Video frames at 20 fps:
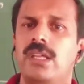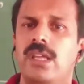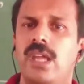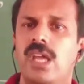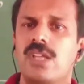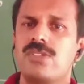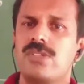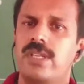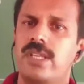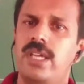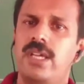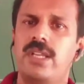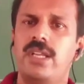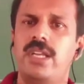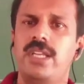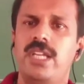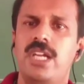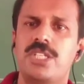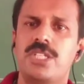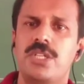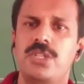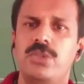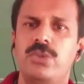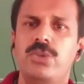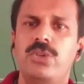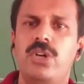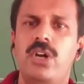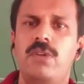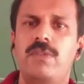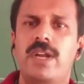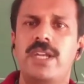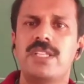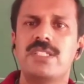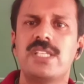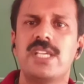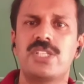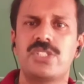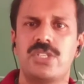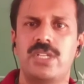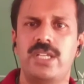X-ray radiation, you know what
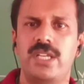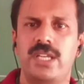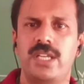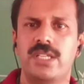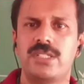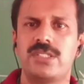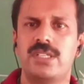is X-ray.